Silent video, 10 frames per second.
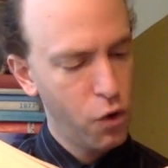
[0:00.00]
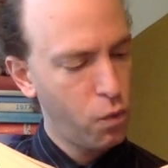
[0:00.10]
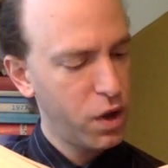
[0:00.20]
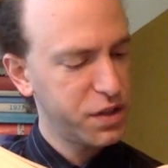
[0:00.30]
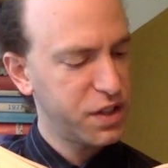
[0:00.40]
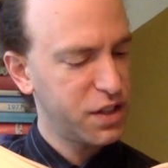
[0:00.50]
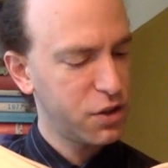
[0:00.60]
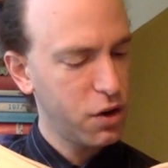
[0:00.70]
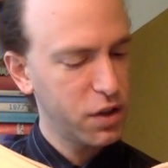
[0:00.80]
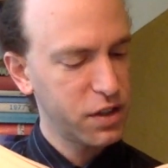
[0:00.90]
was the
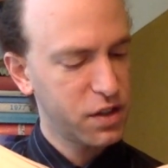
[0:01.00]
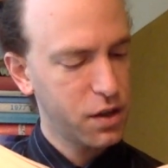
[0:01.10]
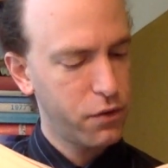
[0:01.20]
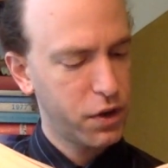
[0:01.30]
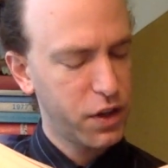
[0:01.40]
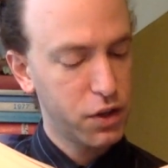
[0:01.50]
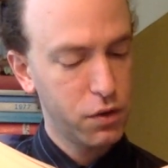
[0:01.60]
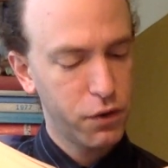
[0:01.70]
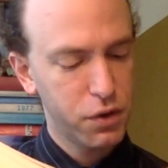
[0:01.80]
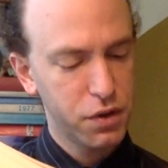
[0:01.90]
startling discovery that
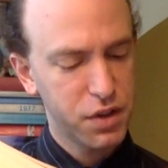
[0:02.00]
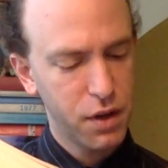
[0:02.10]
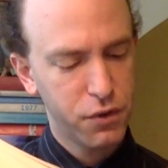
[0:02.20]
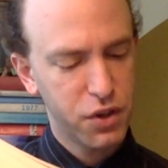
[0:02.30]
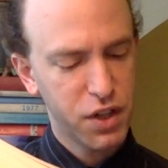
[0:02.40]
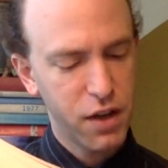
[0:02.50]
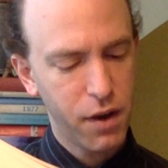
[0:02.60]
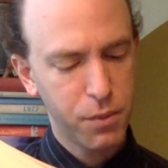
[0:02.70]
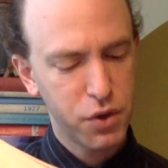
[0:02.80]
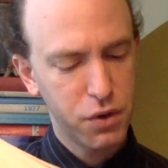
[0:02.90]
universal suffrage gave
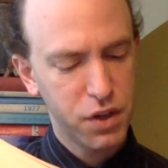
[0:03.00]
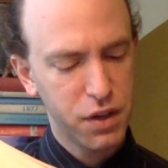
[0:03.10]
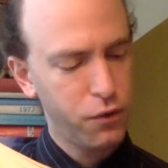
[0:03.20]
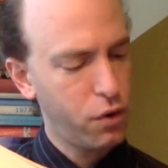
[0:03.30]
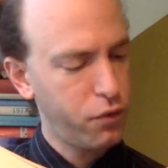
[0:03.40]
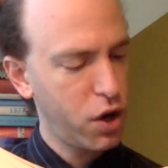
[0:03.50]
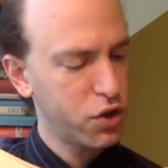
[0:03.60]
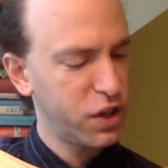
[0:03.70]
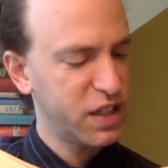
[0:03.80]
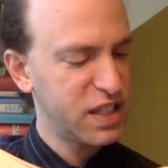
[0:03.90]
opportunity for
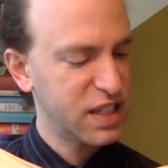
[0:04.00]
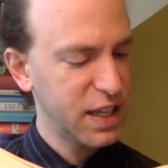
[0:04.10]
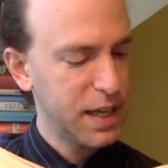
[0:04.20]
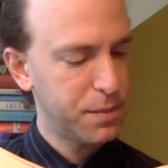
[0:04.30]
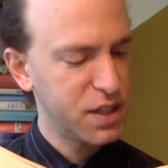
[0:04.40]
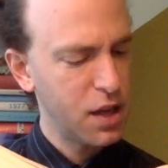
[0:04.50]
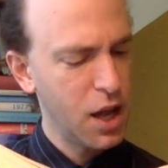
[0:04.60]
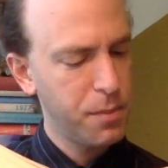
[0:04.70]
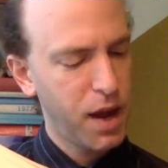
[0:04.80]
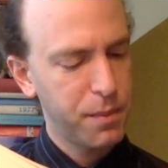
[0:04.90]
fraudulent schemes
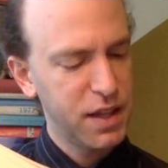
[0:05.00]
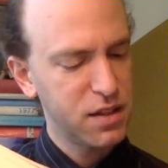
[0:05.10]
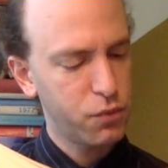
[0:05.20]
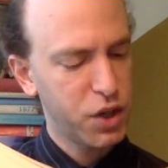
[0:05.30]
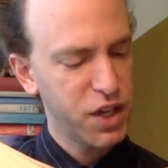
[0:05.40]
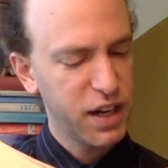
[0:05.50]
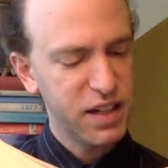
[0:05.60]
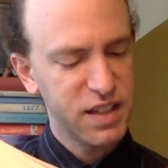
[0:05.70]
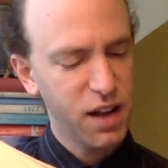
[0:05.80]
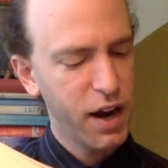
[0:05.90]
by means of which any
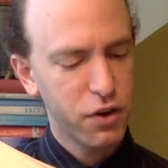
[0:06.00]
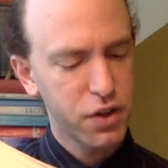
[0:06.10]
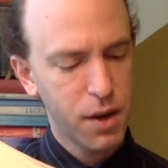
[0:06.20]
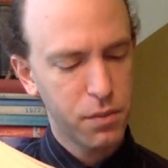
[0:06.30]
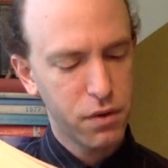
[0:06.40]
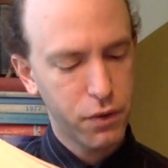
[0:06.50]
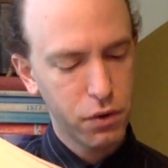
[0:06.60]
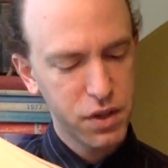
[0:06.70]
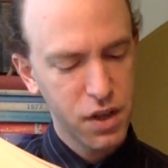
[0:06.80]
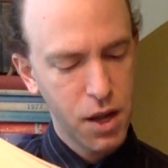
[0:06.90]
desired number of
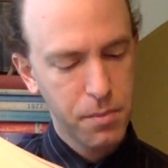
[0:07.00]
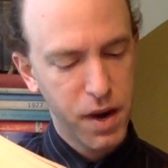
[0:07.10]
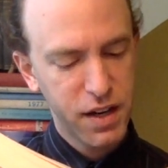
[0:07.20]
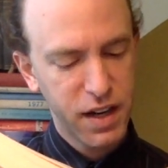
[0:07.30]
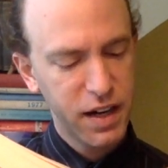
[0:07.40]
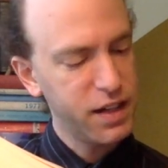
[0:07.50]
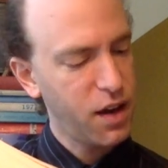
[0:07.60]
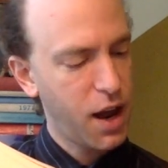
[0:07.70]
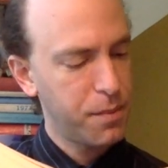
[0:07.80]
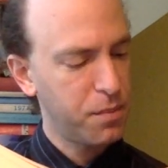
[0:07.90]
votes might at any
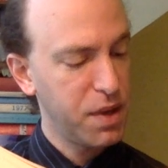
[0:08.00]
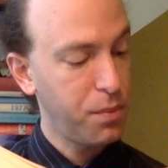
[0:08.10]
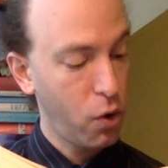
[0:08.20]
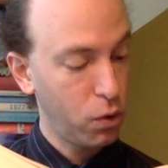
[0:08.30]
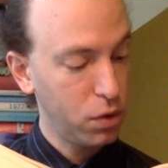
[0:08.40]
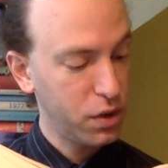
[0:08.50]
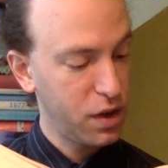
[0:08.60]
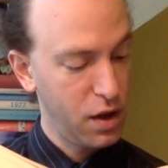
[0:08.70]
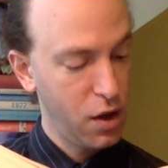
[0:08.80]
time be polled,